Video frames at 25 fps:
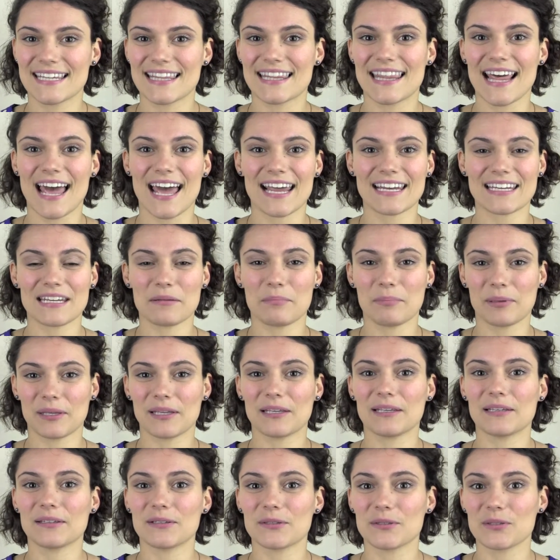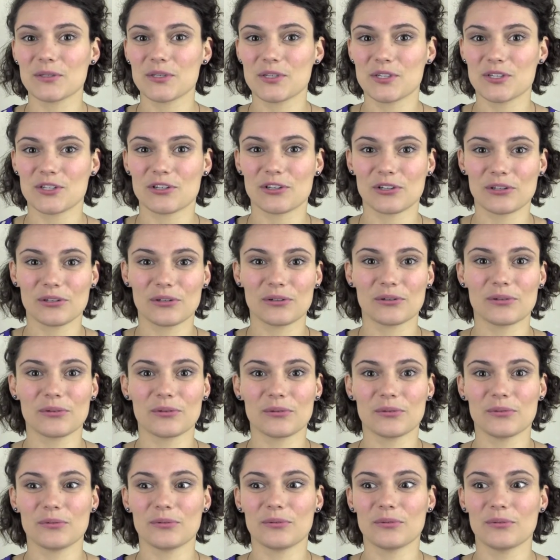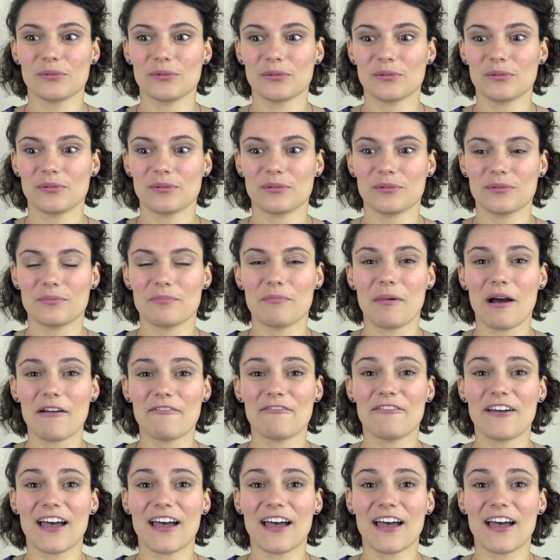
that appeals to my